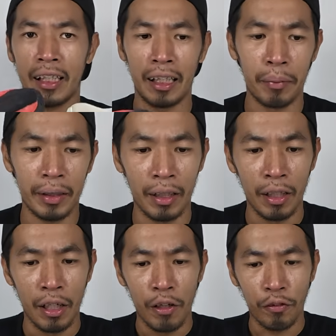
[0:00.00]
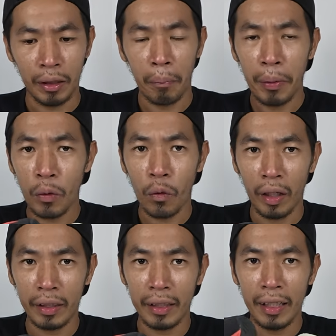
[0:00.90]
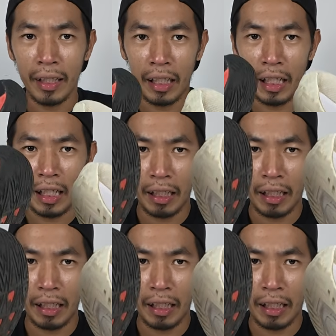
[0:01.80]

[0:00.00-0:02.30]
km. For the build quality,